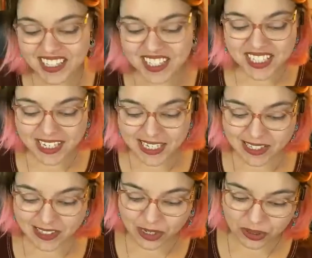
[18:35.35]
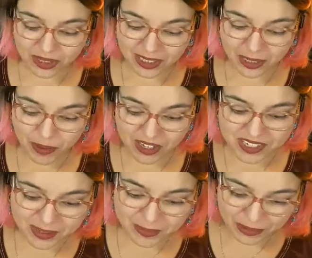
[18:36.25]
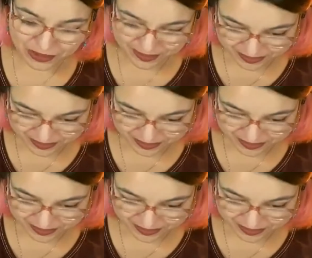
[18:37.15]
think that's totally possible.